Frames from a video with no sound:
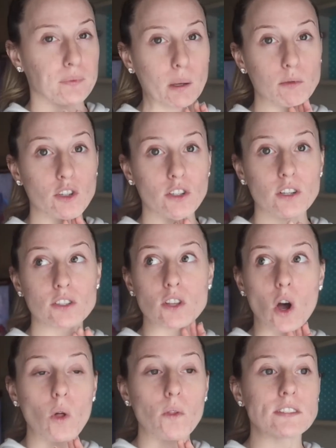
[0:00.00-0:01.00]
I'm sure there's
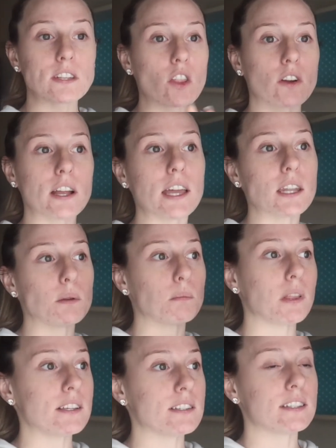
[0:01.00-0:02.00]
all these other hidden
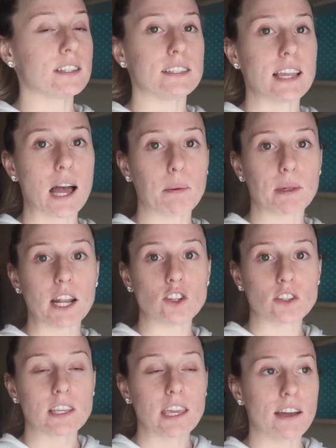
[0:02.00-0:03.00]
places in town, but I
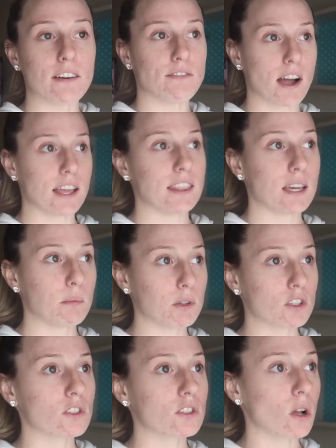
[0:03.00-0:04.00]
just can't find them,
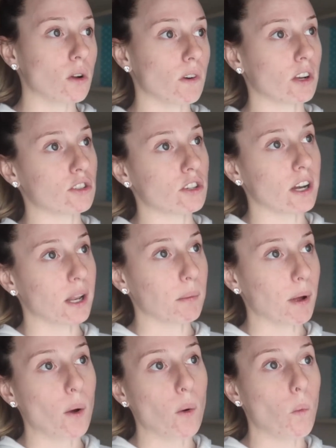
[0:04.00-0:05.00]
which is so
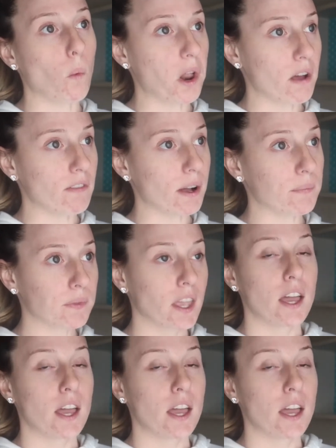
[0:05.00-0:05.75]
frustrating, but whatever.